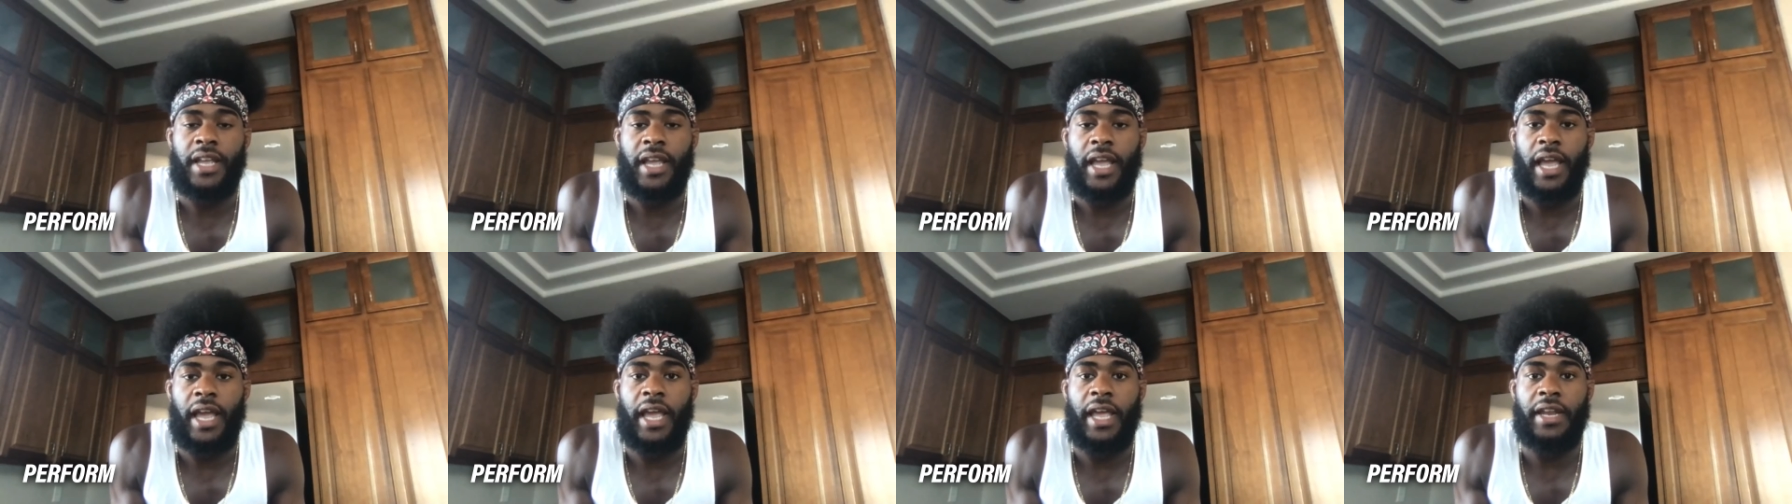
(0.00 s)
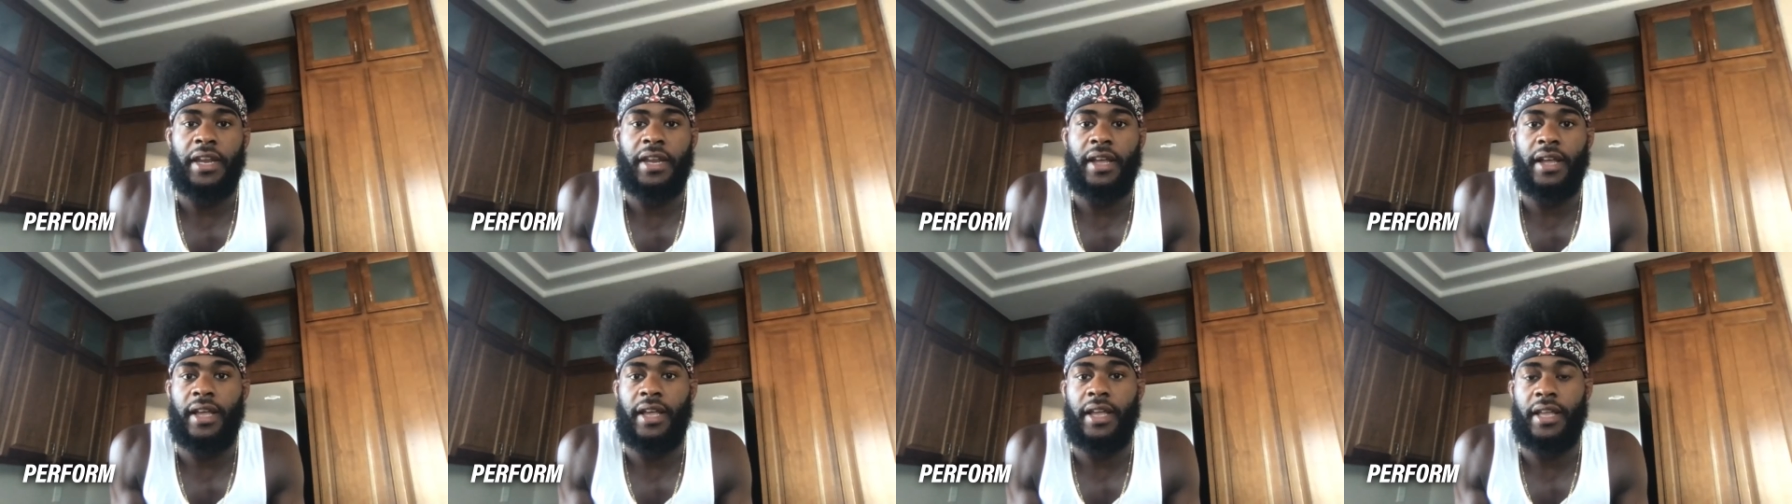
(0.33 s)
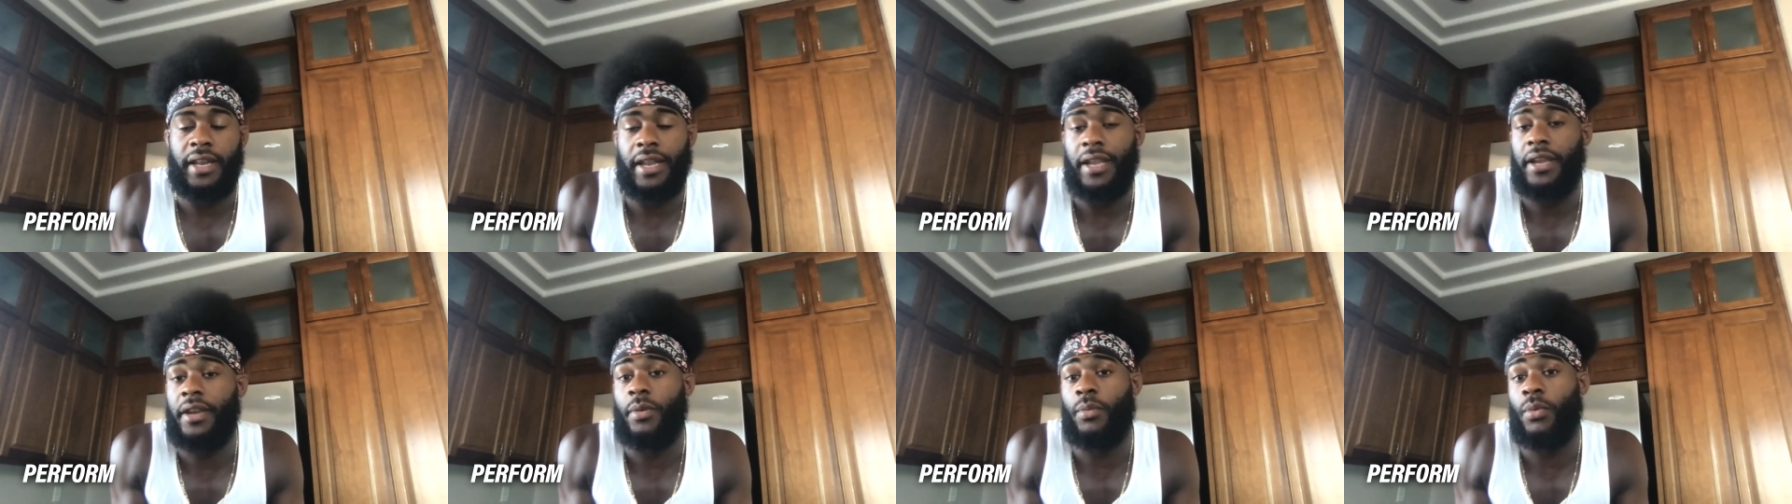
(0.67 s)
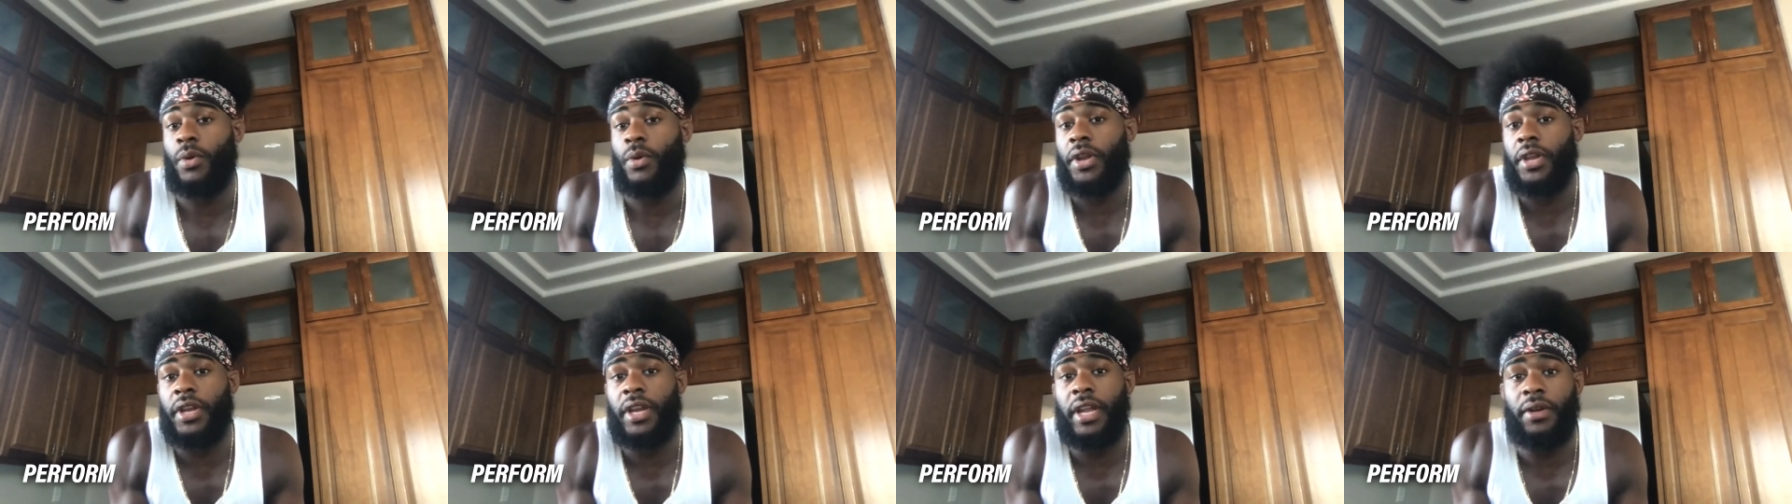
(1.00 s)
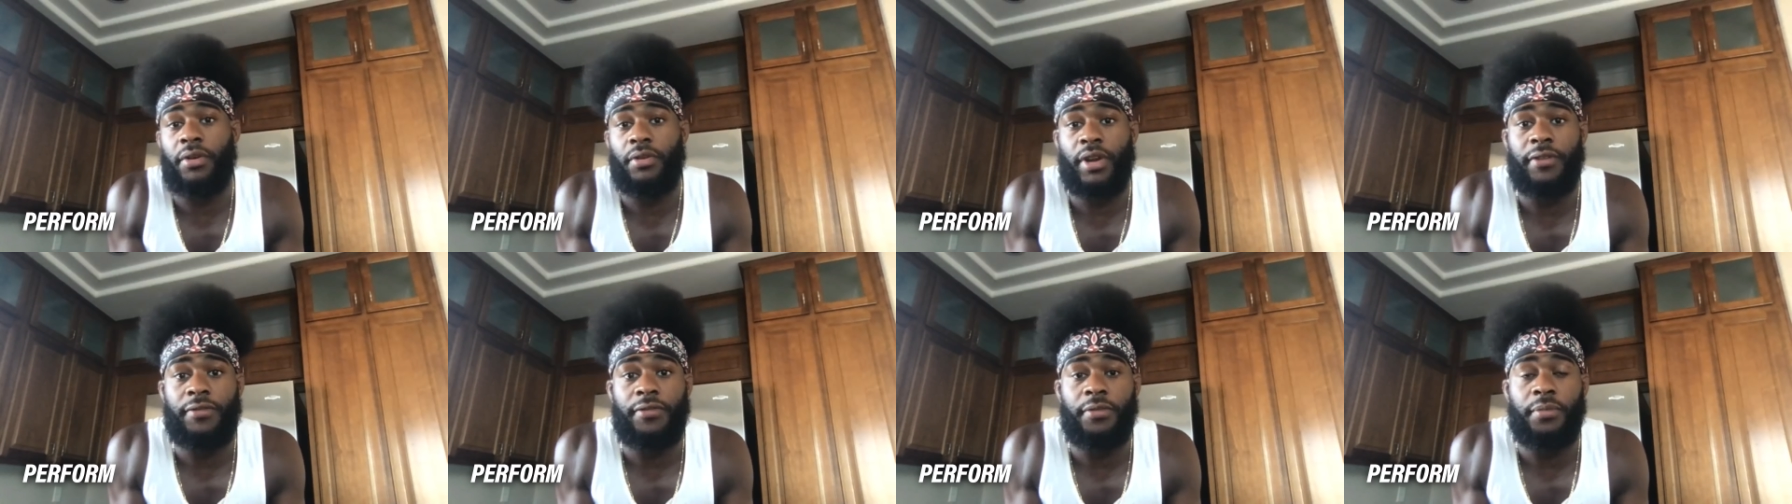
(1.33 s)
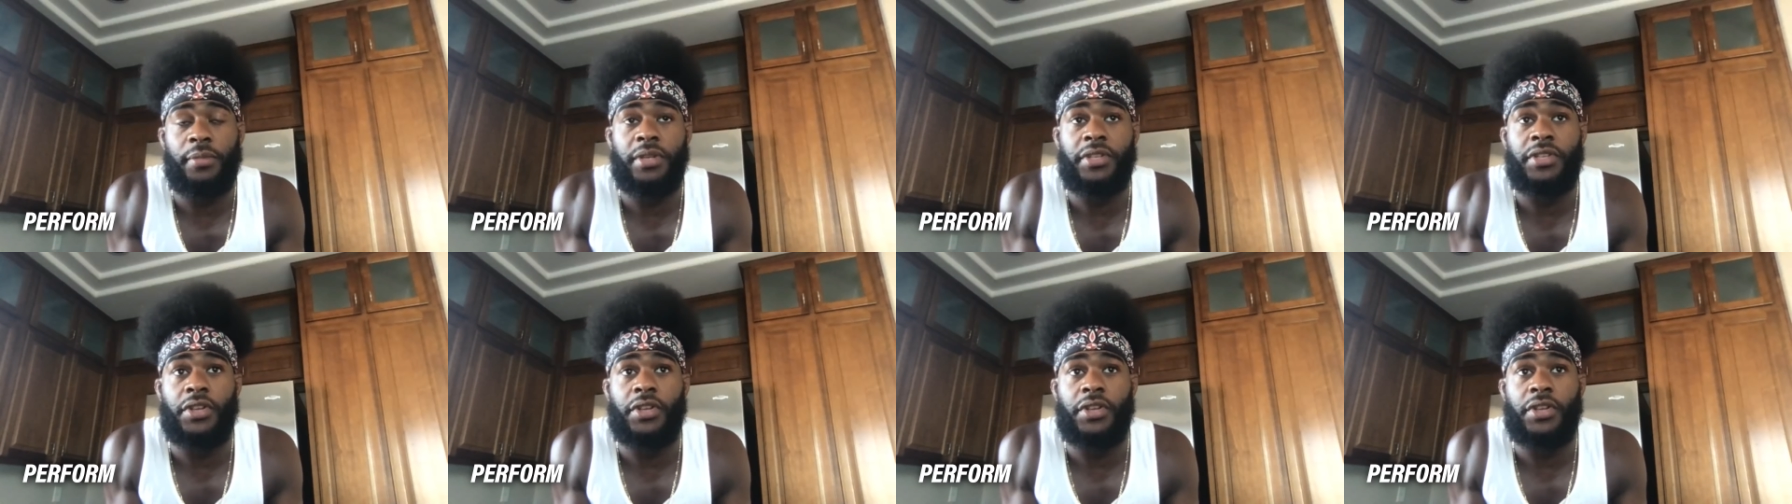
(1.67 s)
And it ended up working out great for me.